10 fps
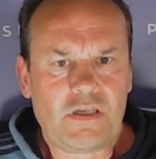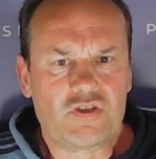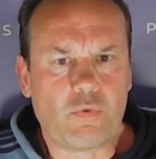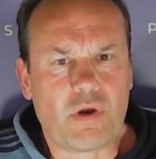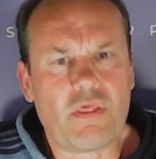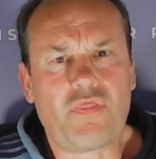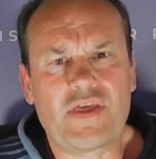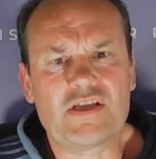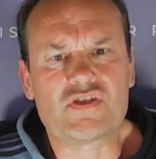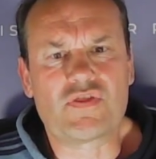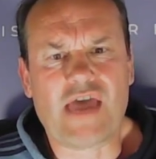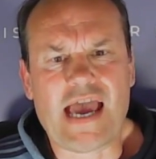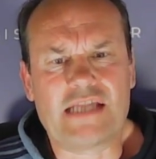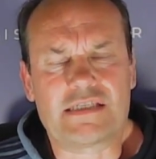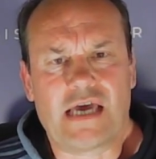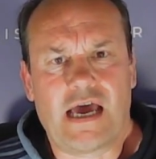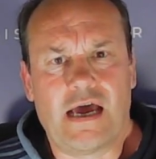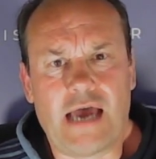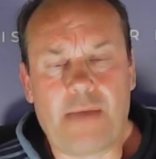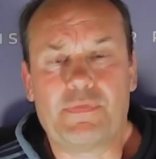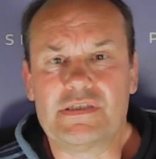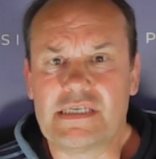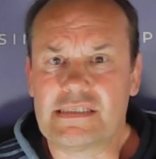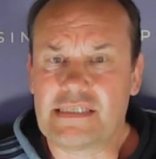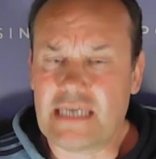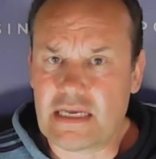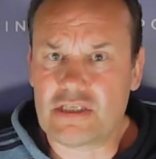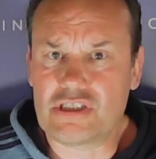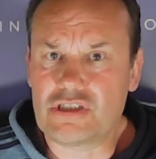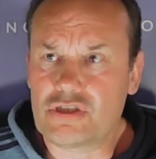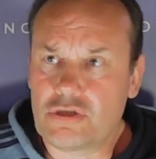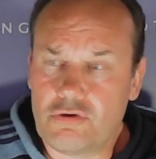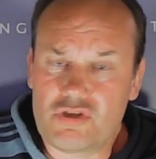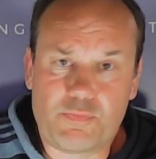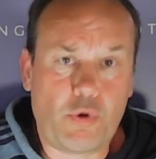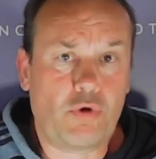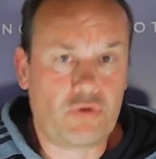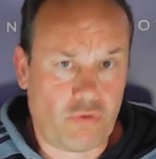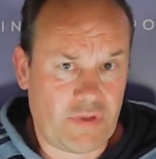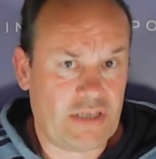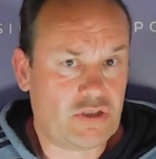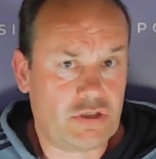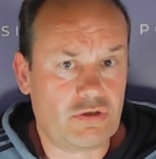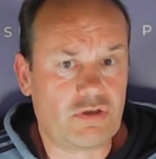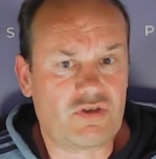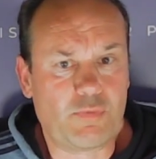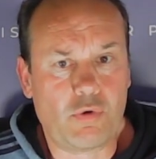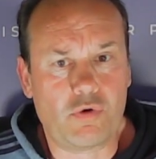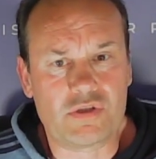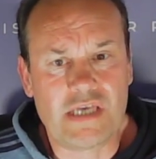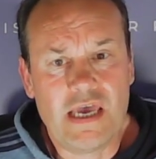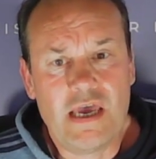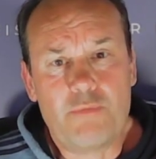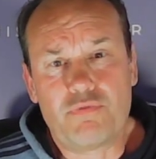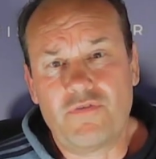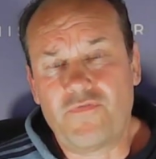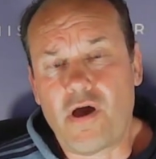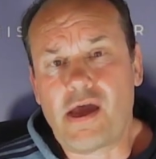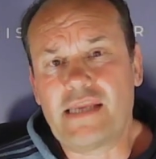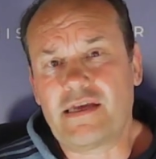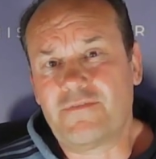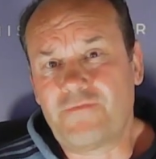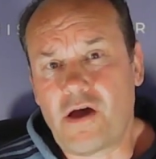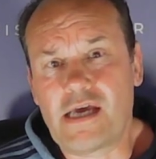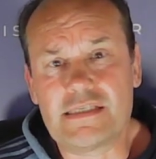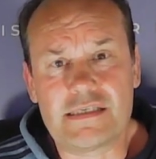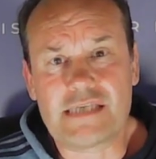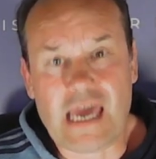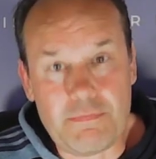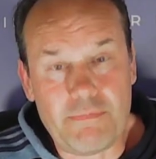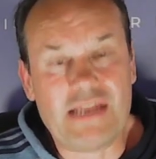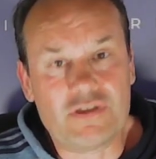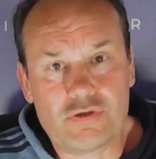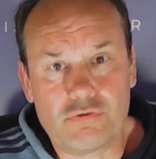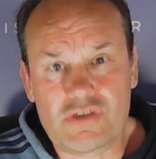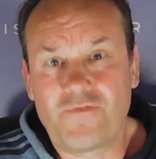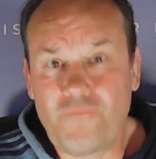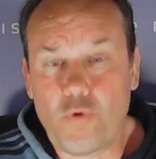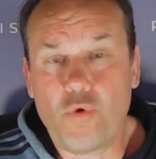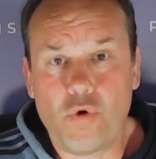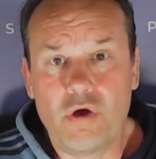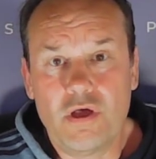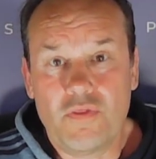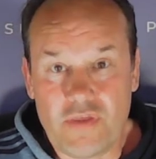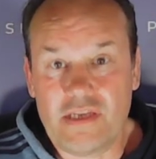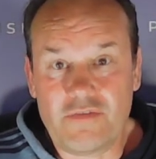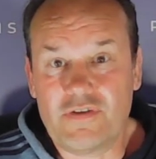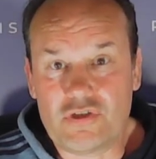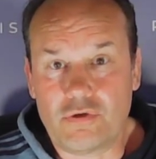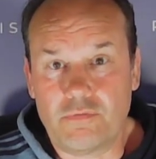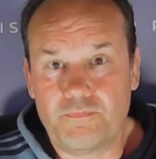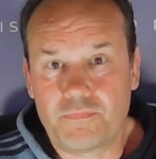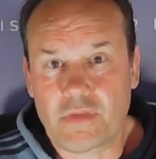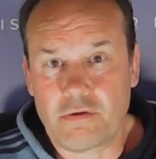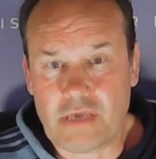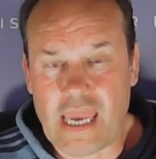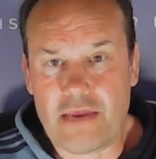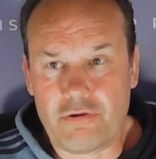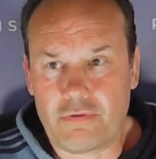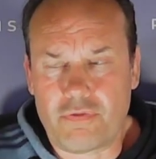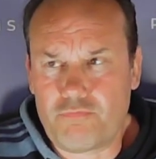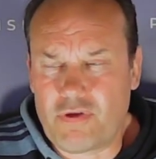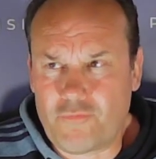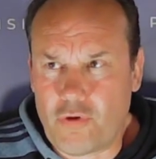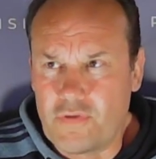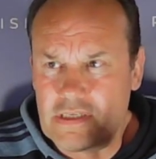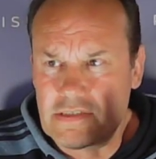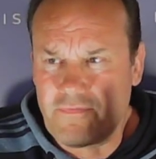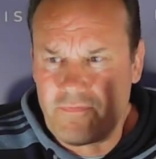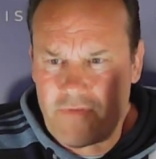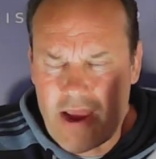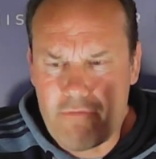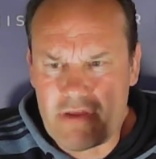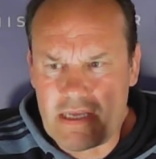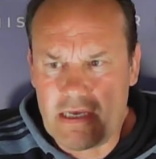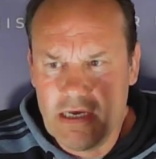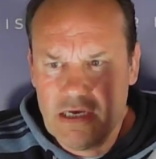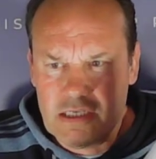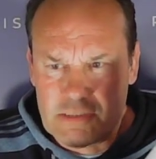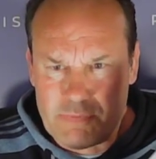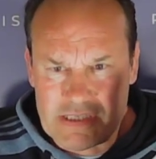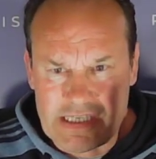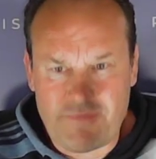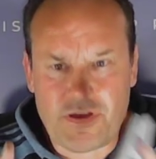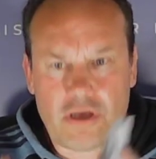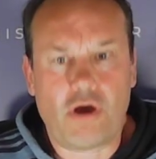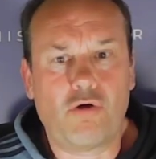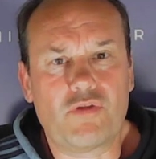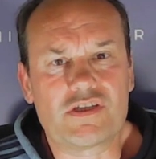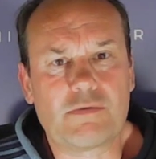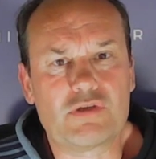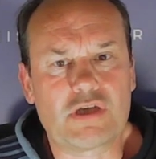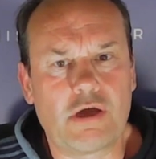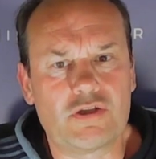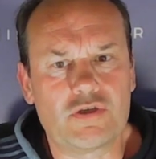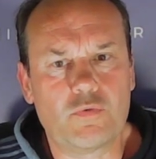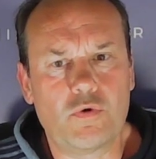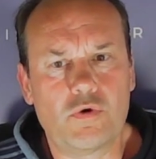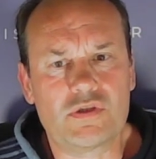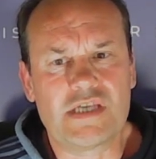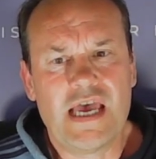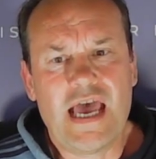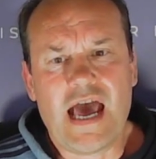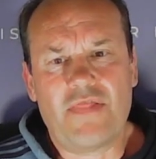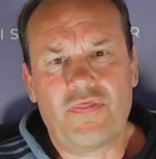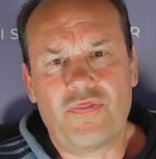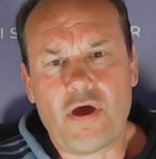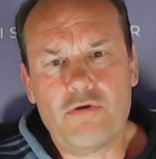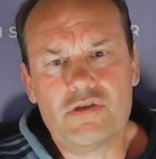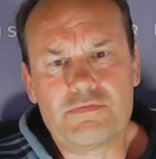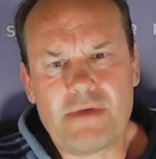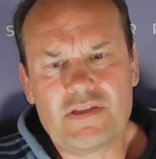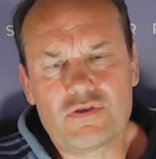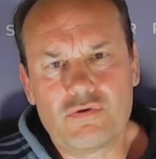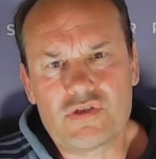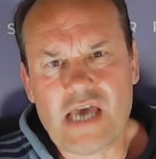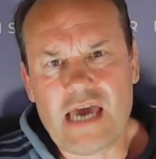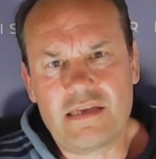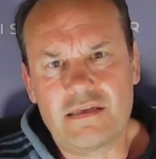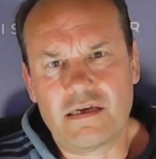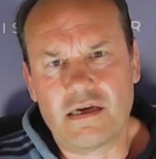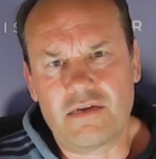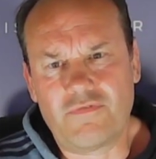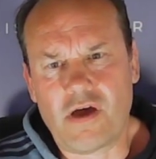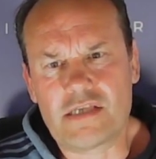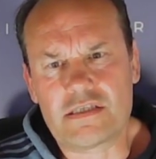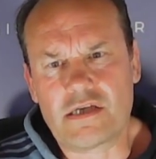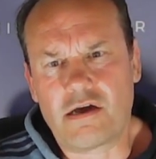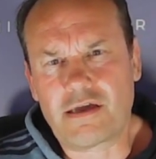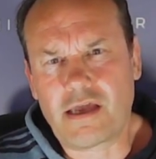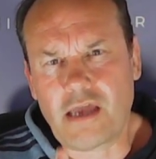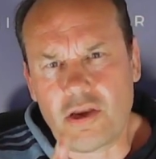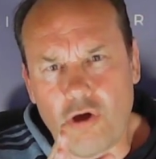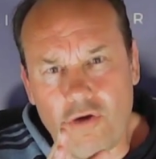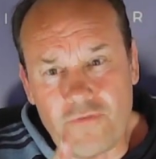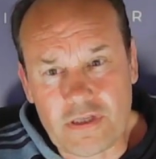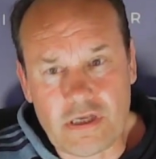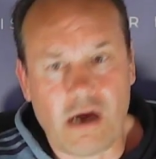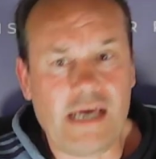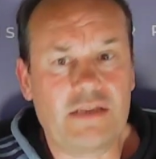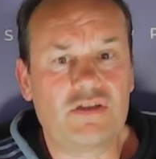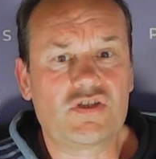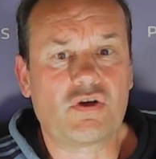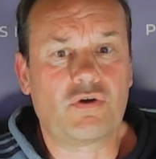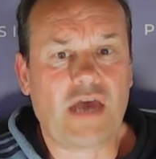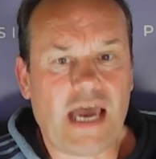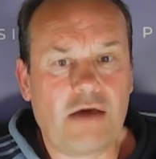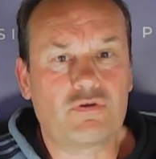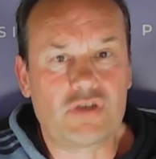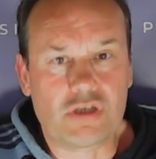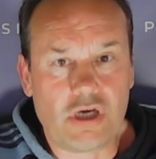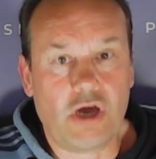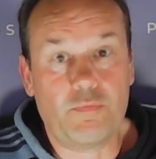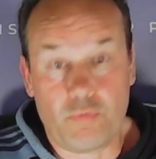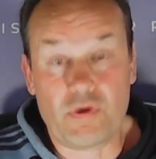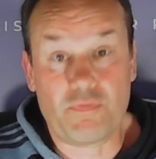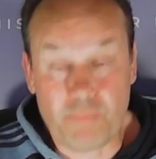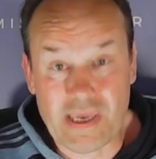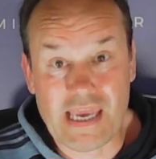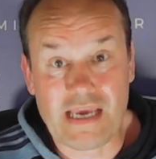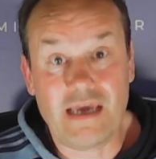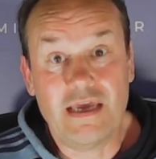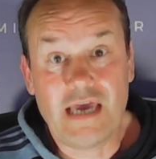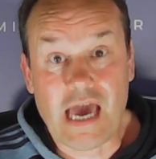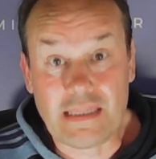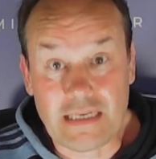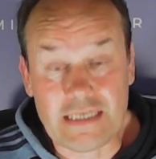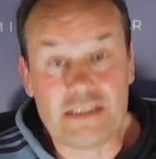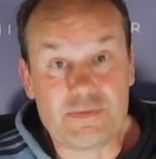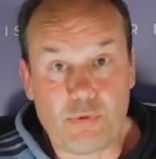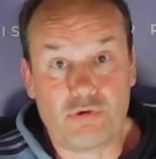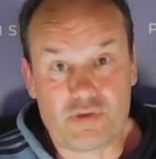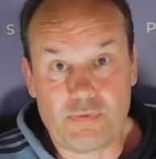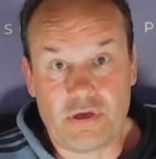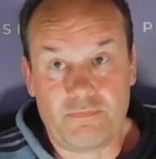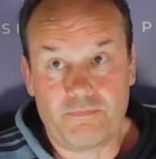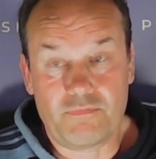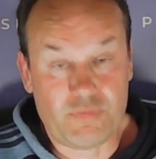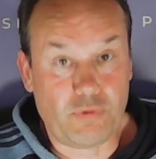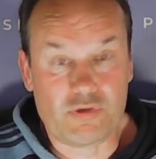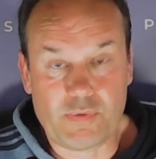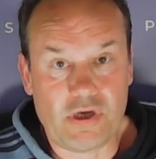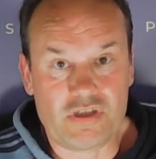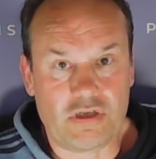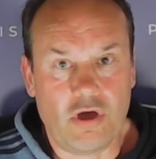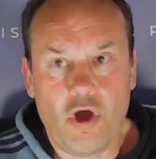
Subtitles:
So one of the things that happens is the English Institute of Sport, or the Institutes of Sport, provide advisors and mentors for the individual. Okay, we've got this very specific goal that someone's going towards, and those mentors and advisors are going to offer guidance on how to cope with being an elite sportsperson.